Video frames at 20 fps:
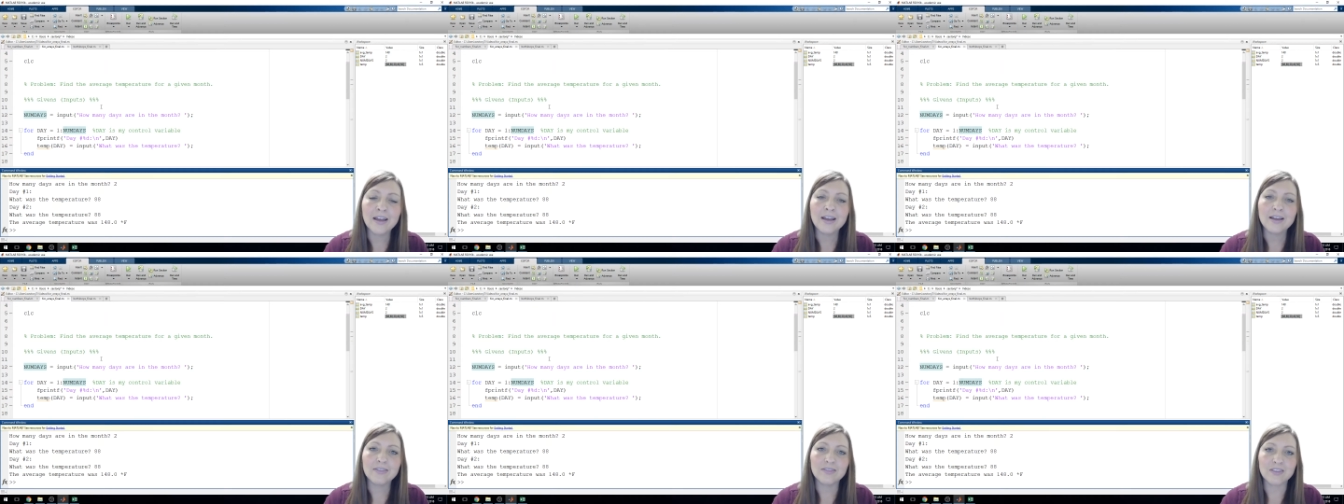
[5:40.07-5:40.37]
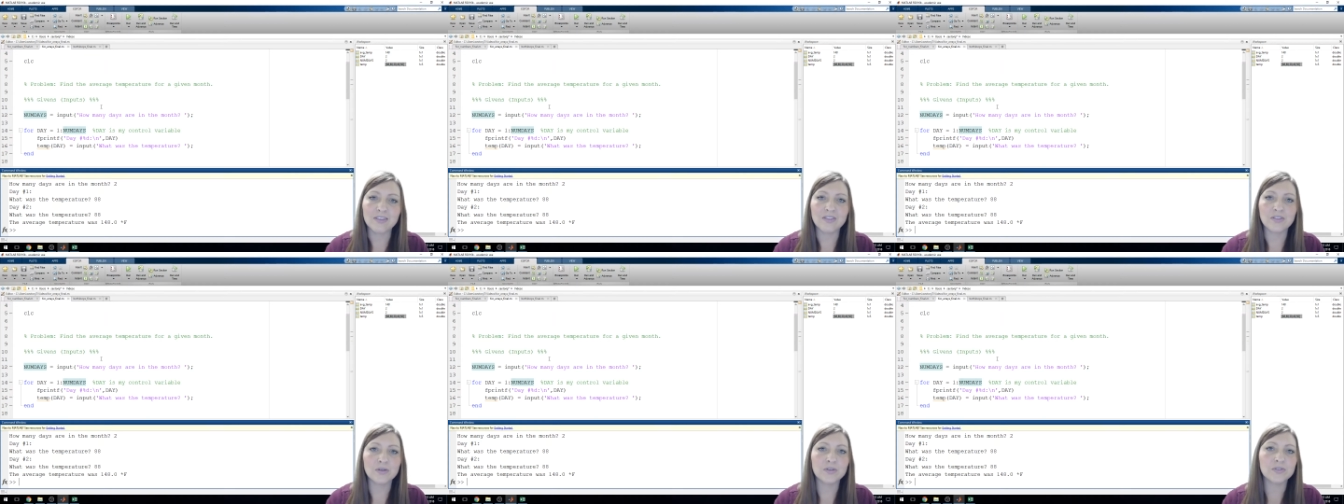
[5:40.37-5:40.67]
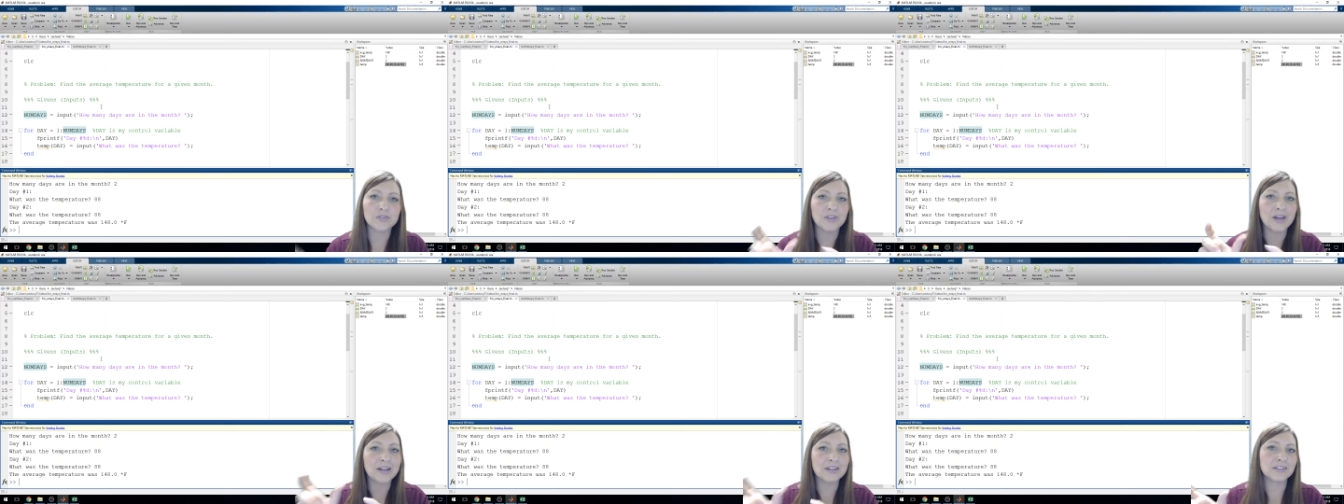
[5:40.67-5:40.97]
then those
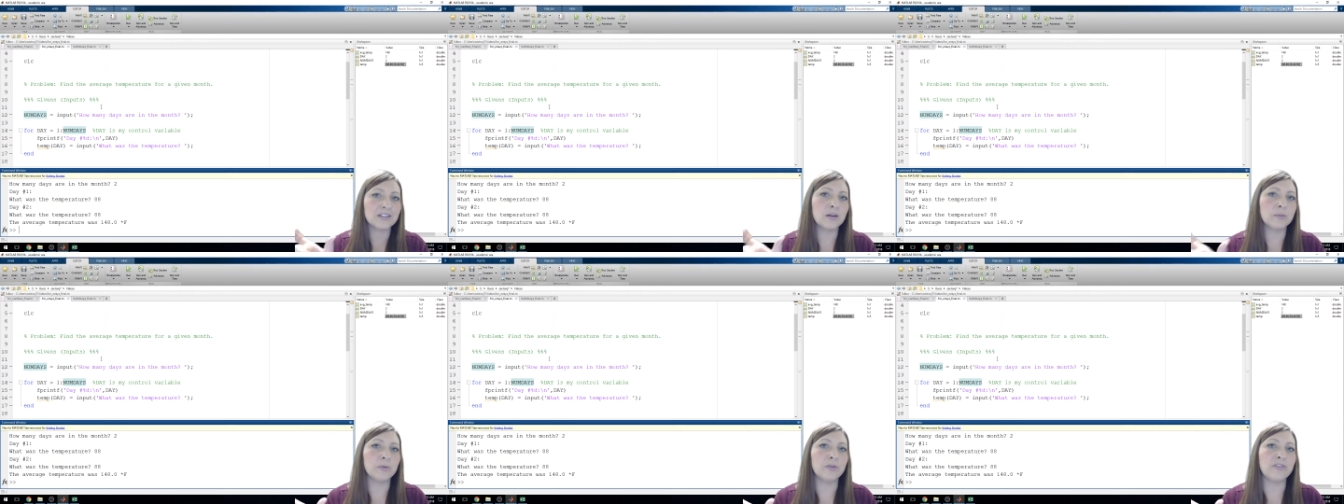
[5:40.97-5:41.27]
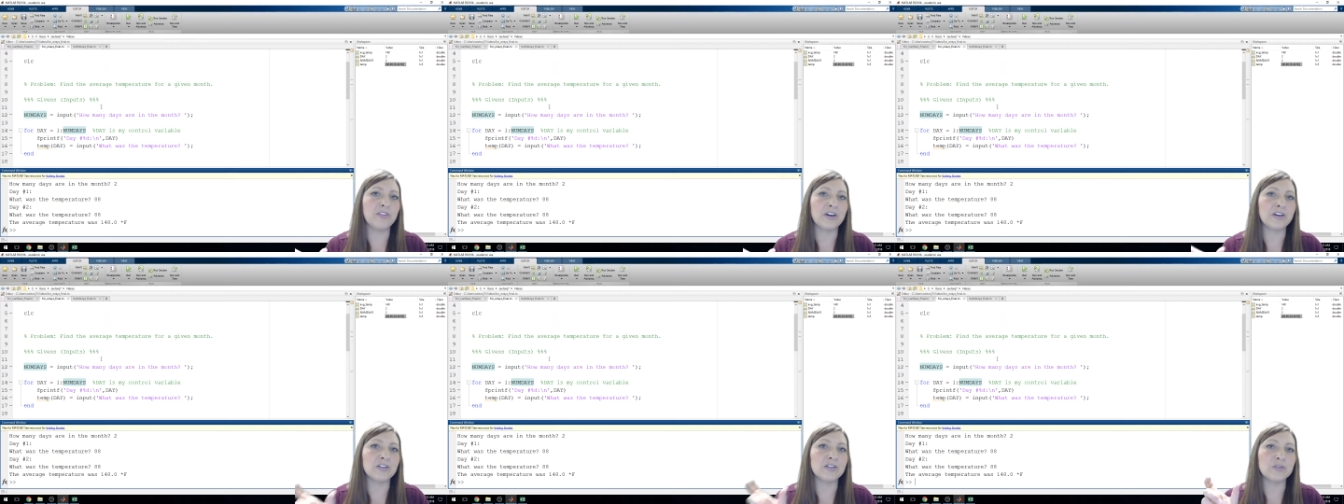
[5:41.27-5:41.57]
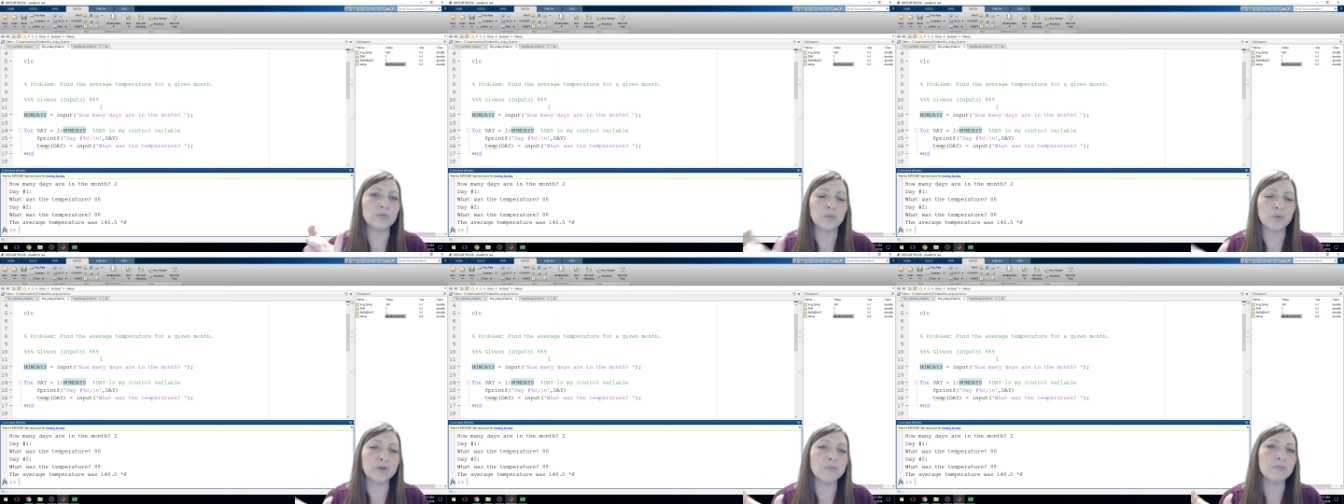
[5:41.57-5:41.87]
last couple values
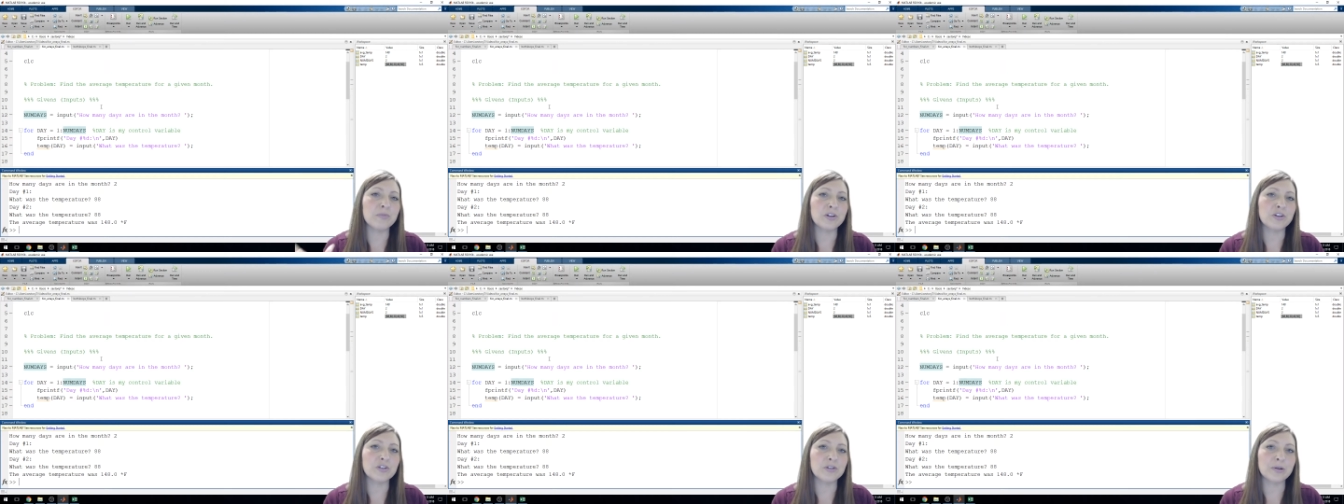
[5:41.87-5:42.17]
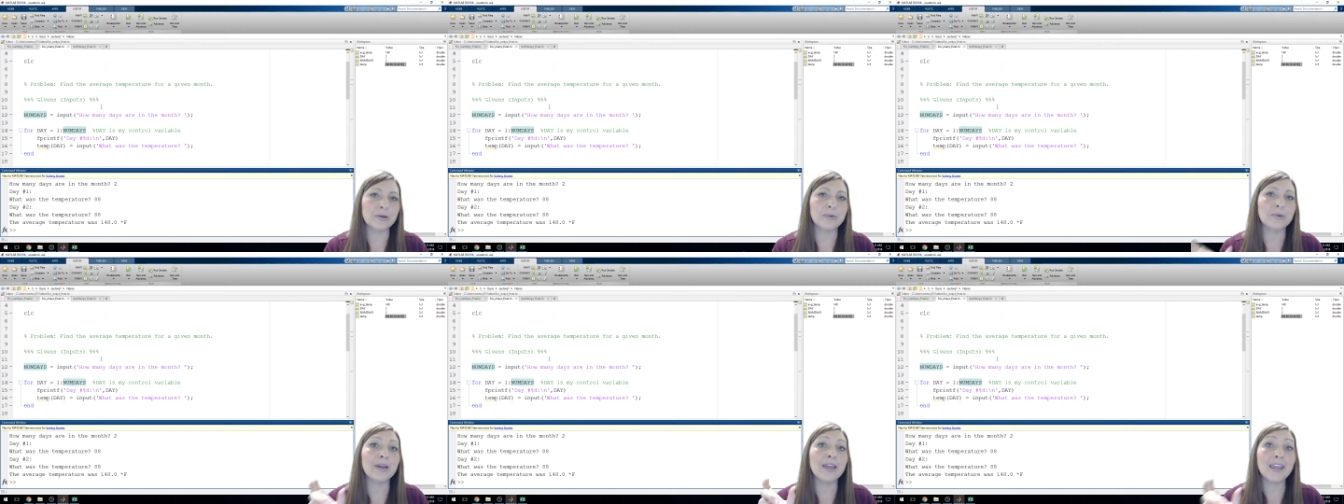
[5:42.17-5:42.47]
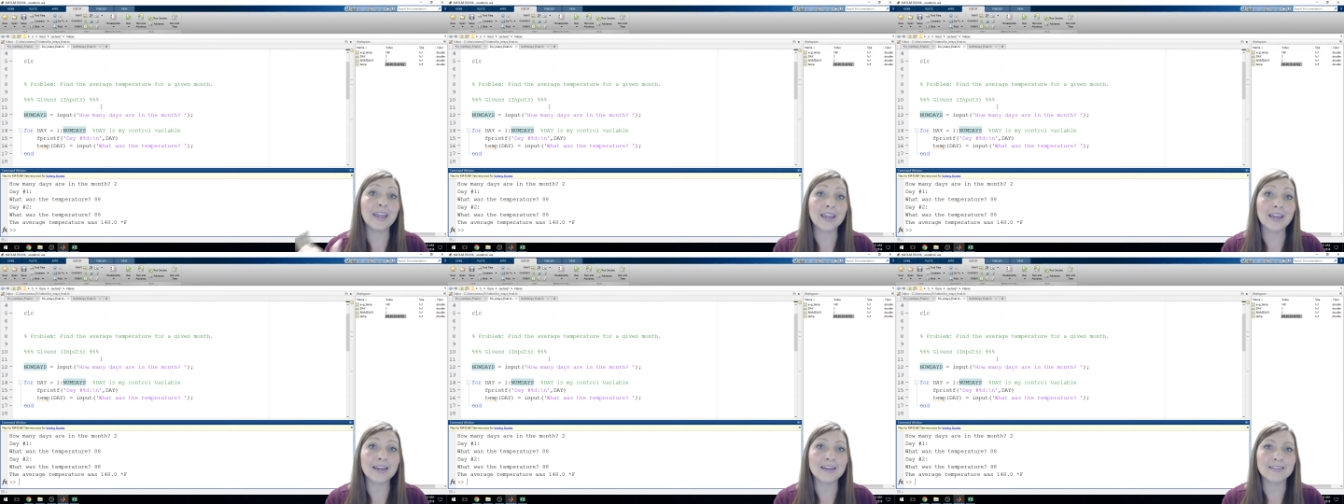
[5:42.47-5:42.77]
wouldn't be true
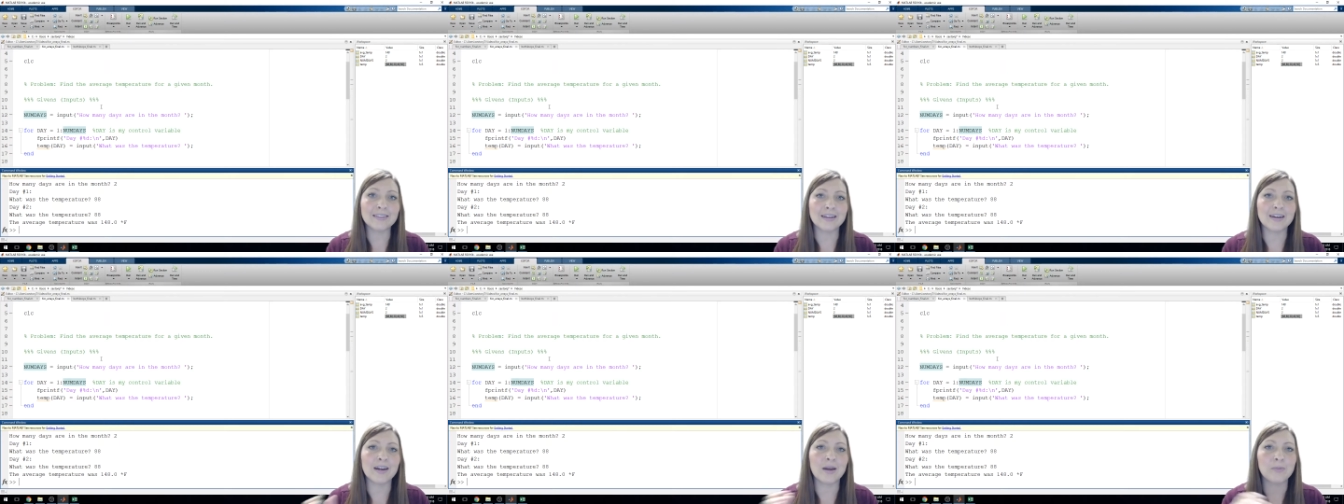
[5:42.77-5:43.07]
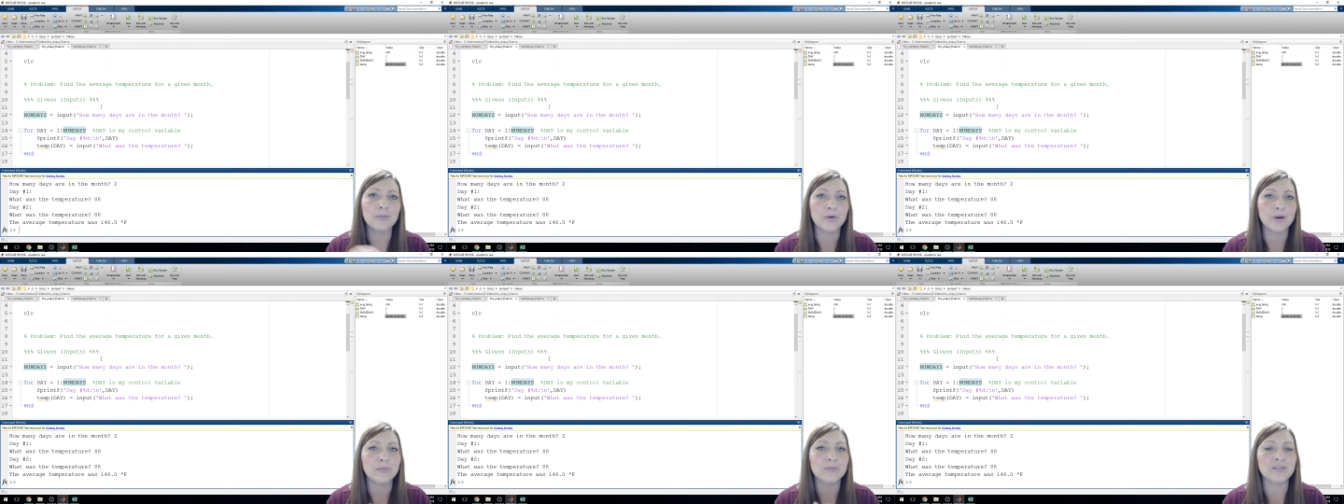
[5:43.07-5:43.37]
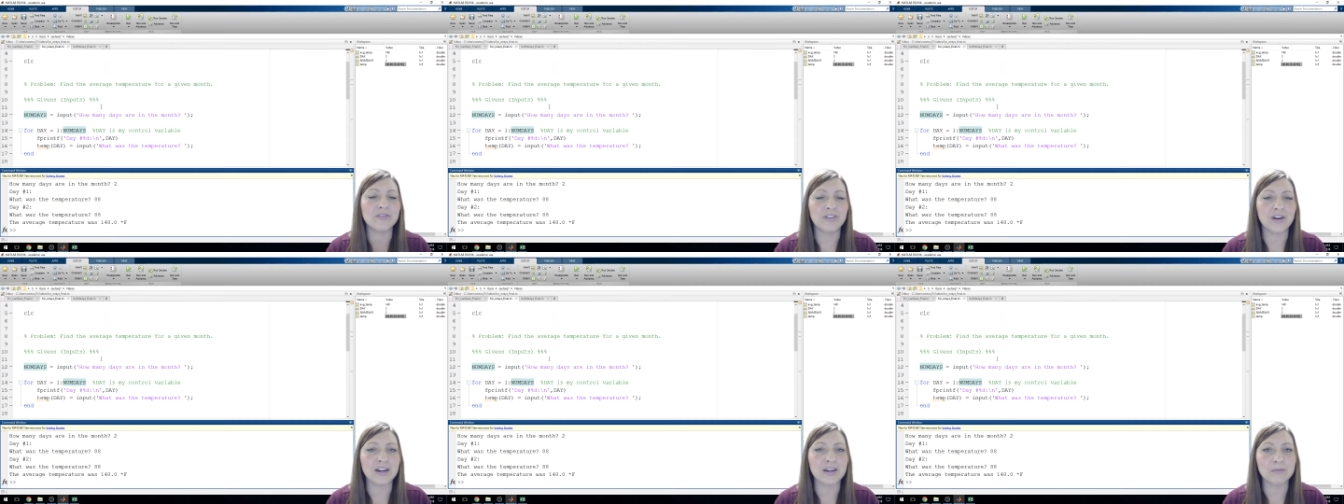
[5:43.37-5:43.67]
and the number I'm
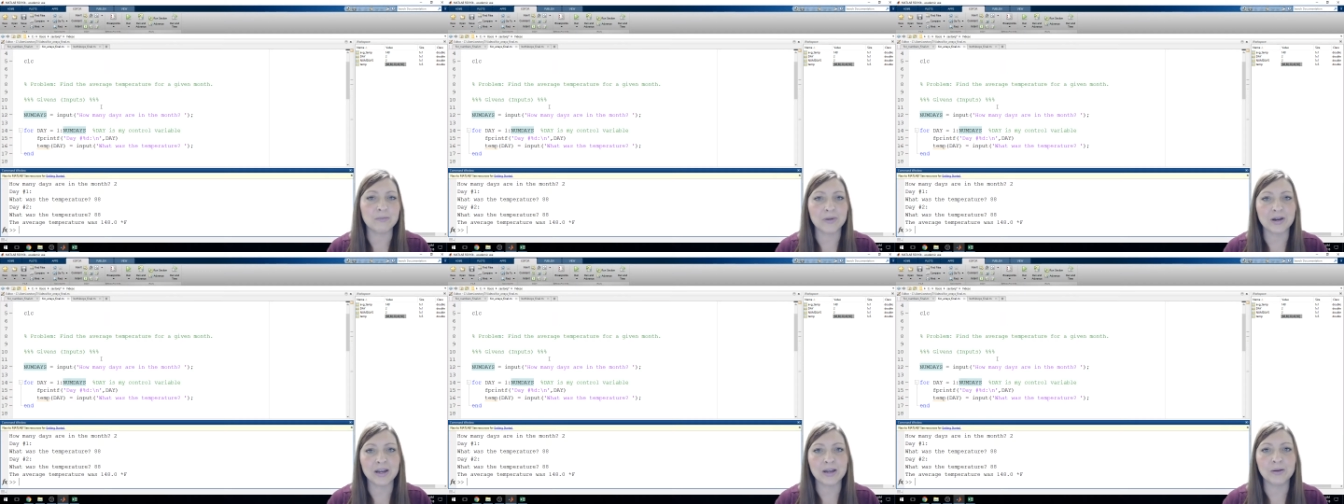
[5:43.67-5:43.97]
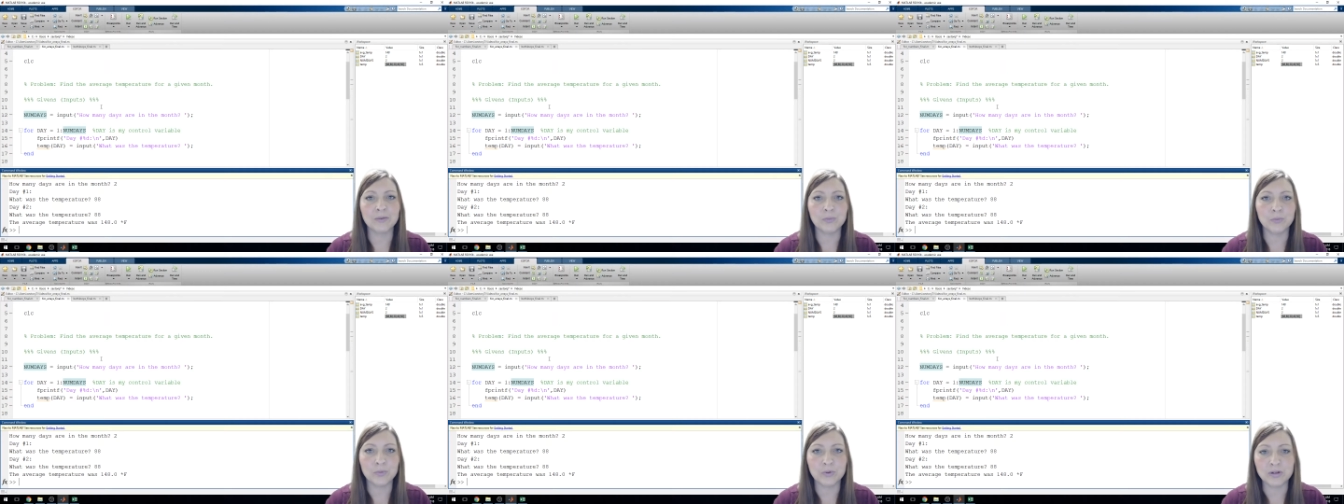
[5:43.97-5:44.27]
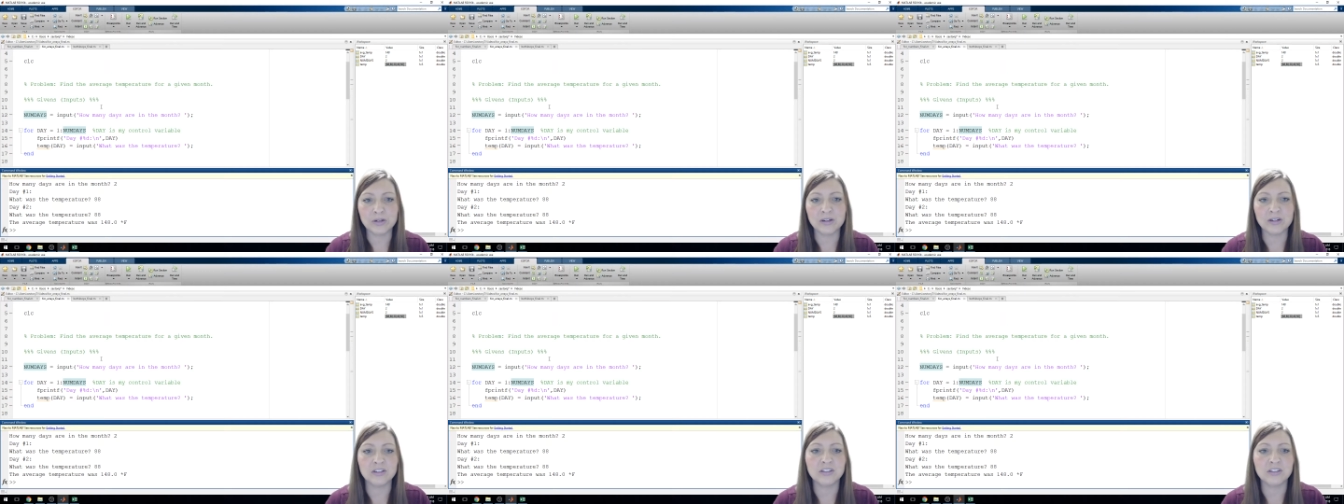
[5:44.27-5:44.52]
dividing by would